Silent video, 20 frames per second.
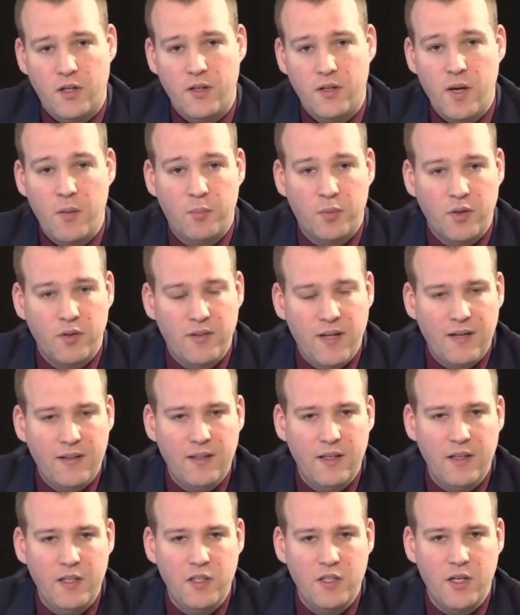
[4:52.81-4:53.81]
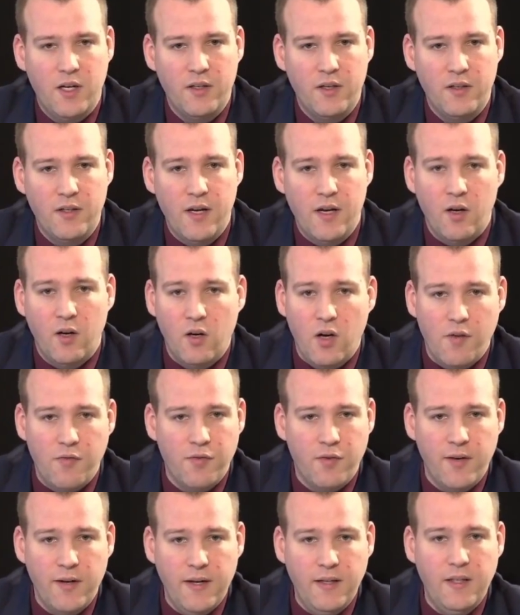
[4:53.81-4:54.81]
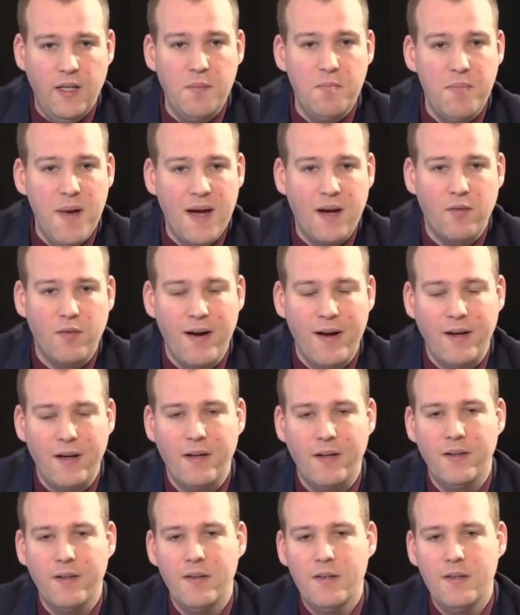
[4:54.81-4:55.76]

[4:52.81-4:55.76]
They're protecting each other. They're covering the back rank,